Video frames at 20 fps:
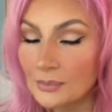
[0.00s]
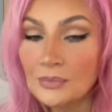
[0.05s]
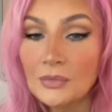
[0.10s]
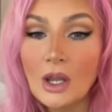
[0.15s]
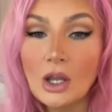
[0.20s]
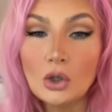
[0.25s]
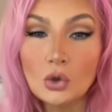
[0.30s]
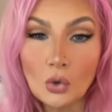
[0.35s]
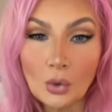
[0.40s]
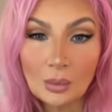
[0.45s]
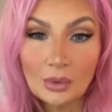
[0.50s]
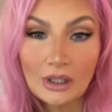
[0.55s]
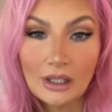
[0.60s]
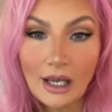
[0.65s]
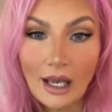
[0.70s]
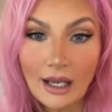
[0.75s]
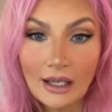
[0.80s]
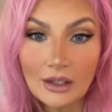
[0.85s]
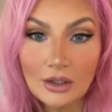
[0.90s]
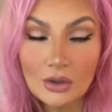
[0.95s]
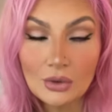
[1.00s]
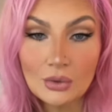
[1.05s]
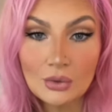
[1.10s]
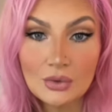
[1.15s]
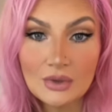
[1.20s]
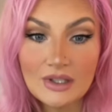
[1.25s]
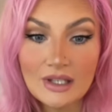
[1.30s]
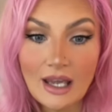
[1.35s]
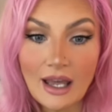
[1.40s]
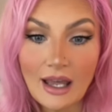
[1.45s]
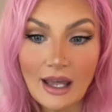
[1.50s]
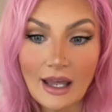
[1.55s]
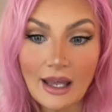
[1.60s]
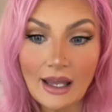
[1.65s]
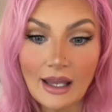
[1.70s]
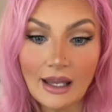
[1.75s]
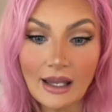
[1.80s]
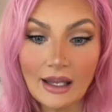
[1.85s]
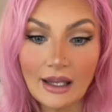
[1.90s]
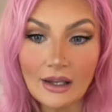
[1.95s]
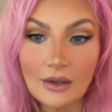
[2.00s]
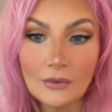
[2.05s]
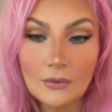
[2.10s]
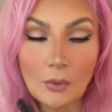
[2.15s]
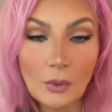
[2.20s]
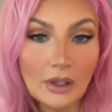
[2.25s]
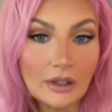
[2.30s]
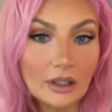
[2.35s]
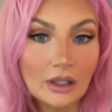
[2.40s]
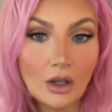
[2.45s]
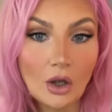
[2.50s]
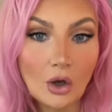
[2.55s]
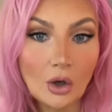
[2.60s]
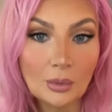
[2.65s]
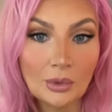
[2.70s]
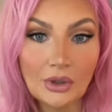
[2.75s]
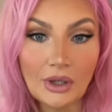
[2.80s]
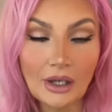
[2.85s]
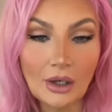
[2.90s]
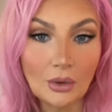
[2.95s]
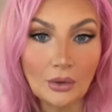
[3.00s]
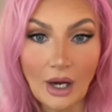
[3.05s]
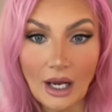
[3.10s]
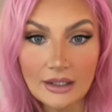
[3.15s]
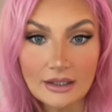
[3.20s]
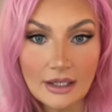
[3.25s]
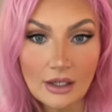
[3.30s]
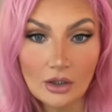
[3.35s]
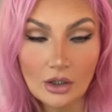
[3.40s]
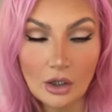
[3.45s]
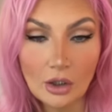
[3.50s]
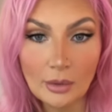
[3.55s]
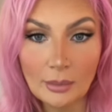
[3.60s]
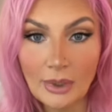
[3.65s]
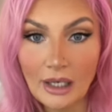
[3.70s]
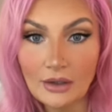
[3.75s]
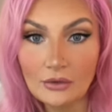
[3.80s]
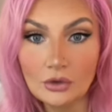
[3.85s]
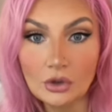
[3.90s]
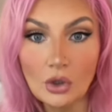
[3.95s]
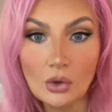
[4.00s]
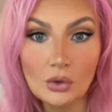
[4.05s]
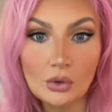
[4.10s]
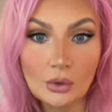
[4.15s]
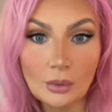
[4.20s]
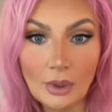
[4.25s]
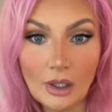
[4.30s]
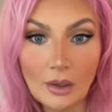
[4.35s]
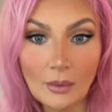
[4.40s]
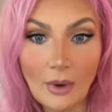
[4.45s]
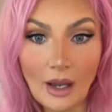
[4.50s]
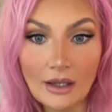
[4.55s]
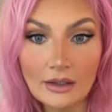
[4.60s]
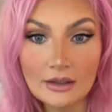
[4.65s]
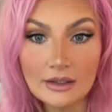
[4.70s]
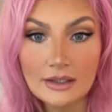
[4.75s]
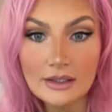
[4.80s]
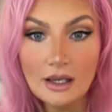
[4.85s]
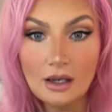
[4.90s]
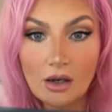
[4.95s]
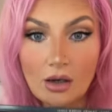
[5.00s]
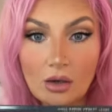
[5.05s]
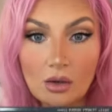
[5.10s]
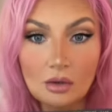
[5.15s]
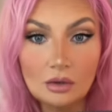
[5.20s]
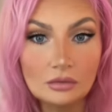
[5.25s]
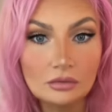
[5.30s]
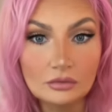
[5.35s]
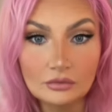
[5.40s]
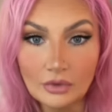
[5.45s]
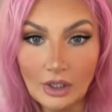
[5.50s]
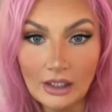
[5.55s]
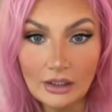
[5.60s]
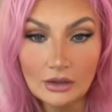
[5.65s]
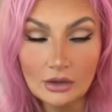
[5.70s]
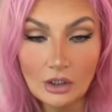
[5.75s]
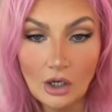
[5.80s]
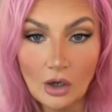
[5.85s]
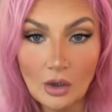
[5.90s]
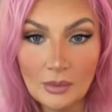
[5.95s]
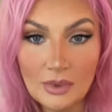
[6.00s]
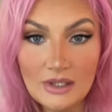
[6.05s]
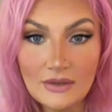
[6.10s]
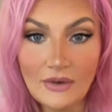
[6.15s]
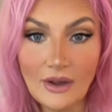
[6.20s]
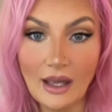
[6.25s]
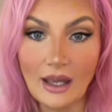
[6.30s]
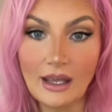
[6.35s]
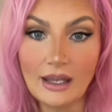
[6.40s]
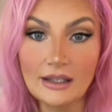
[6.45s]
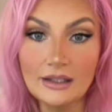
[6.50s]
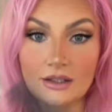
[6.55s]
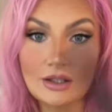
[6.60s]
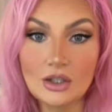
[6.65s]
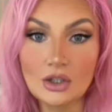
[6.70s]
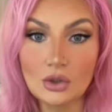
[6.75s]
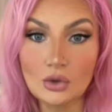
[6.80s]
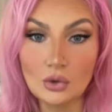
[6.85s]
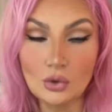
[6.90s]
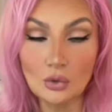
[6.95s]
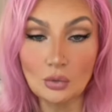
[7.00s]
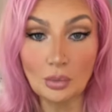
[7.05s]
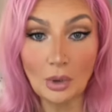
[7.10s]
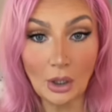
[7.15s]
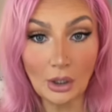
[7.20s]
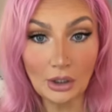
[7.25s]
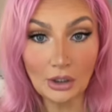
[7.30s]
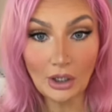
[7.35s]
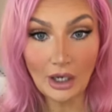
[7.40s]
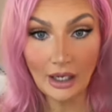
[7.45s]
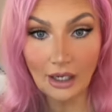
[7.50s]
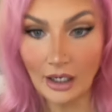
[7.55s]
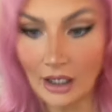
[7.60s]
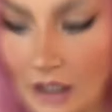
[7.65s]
normally I use a foiling comb or like a rat tail comb, but I have no clue where it went. So regular comb is fine to part your hair.